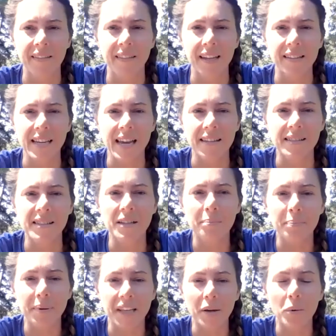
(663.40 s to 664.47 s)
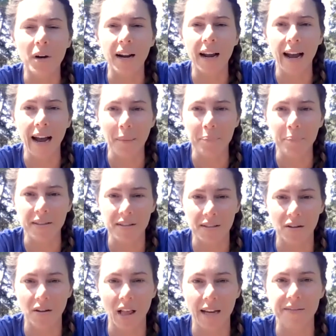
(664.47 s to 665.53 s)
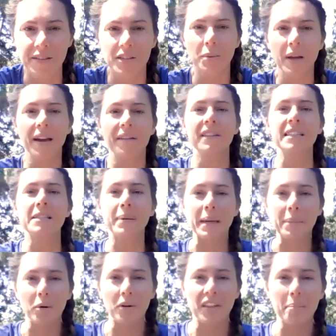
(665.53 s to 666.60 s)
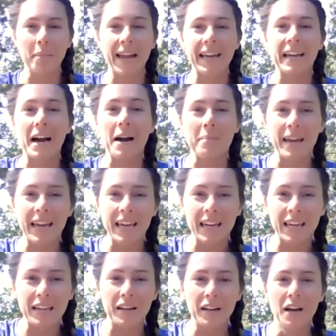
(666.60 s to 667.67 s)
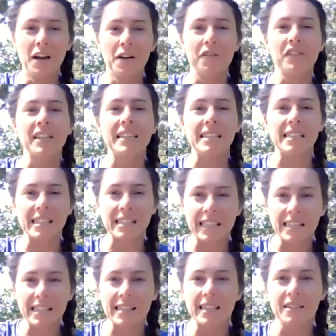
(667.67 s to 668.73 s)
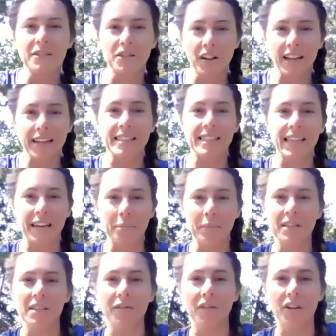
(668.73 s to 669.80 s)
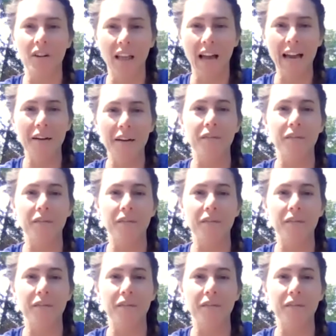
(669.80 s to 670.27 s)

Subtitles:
And that tends to be what happens in our lives, is we have these people that might come in for these seasons or like segments of our